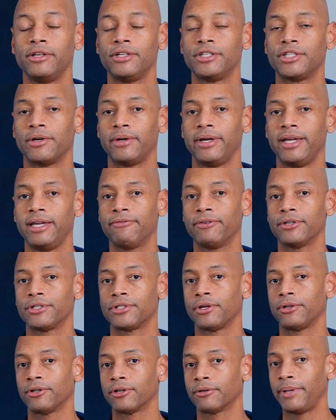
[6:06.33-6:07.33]
So if a
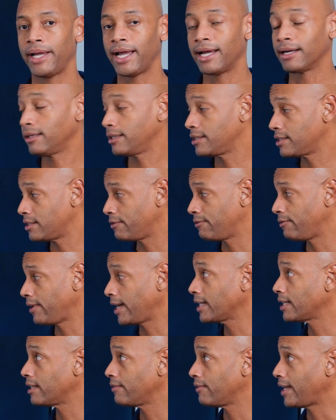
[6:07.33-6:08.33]
solar panel is
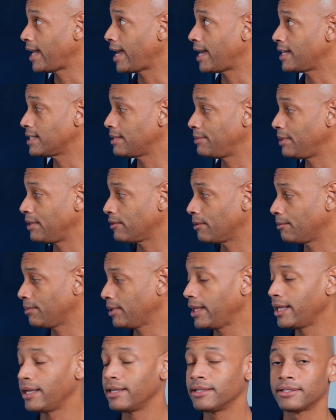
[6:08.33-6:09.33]
defective and has to be
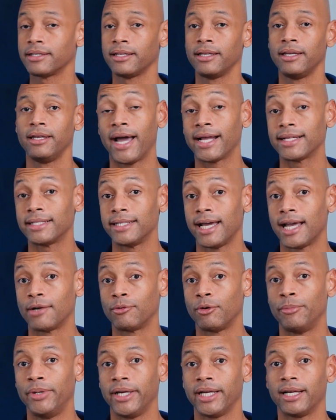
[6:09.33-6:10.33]
replaced, Maxeon
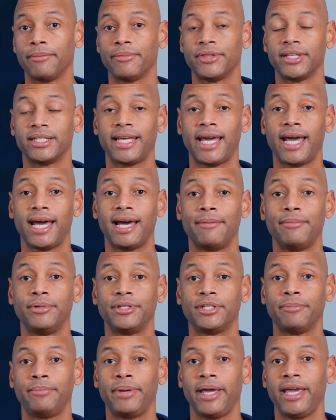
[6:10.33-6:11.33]
will pick up the
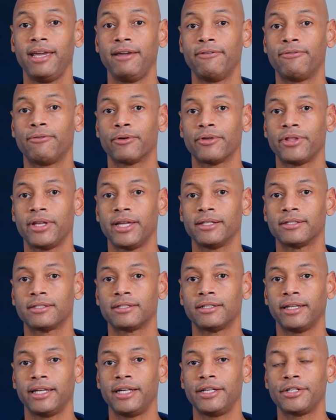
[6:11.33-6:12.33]
tab to pay for the
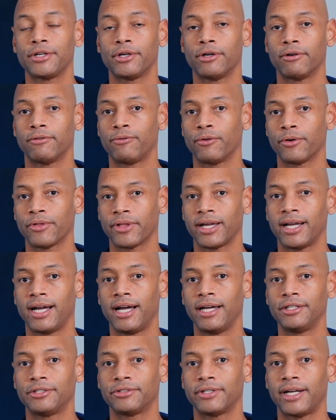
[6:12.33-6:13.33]
installation or for the
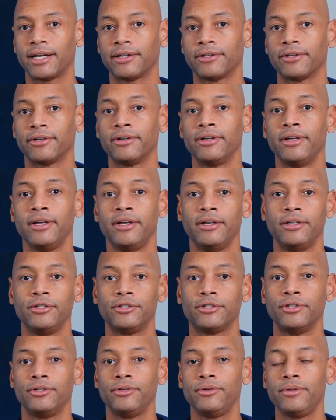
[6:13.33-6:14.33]
contractor
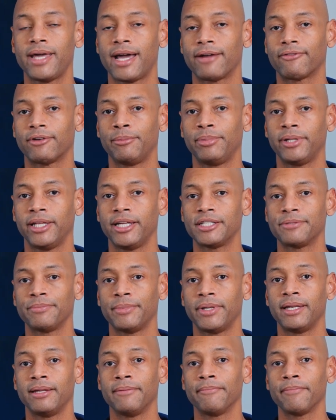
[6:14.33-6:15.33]
to do that
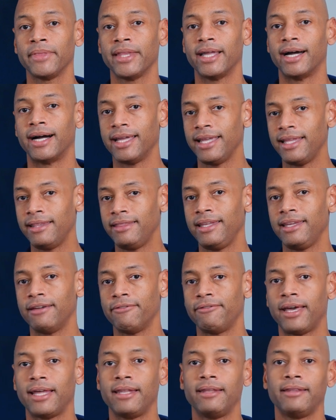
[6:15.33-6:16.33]
replacement uh, in the
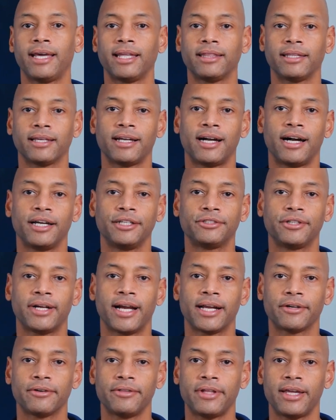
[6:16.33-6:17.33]
event that the
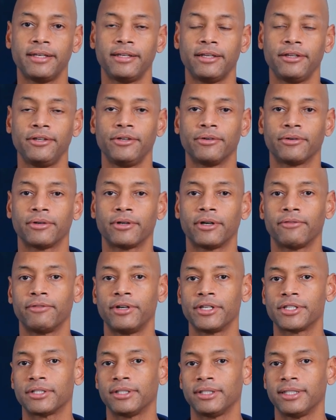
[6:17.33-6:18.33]
contractor that did your
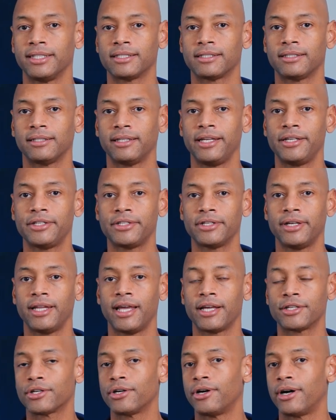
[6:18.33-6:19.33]
original installation
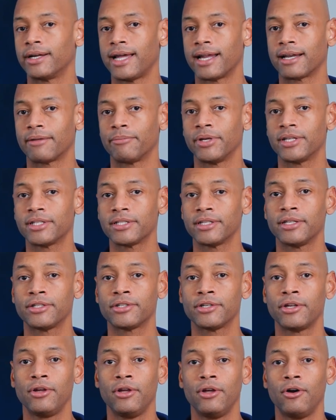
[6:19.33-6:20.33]
has gone out of
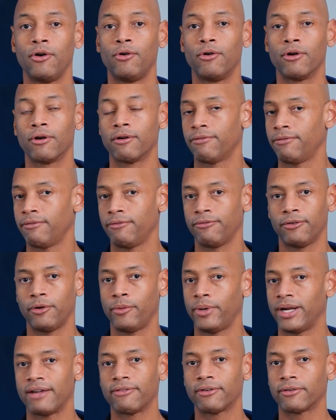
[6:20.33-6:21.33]
business or for
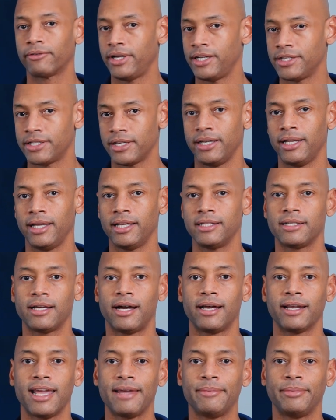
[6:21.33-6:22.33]
whatever reason is
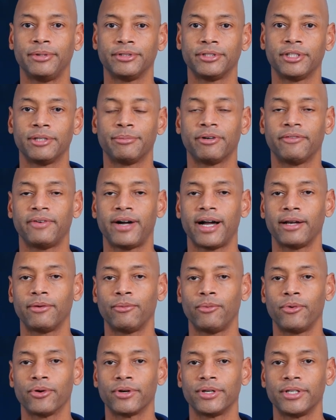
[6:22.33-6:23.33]
unable to
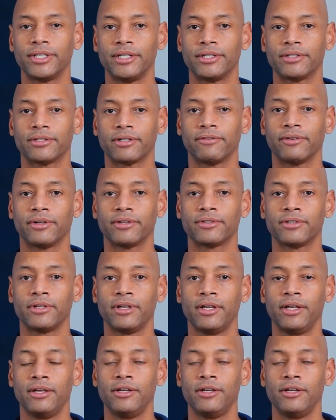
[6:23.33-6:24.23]
provide warranty service.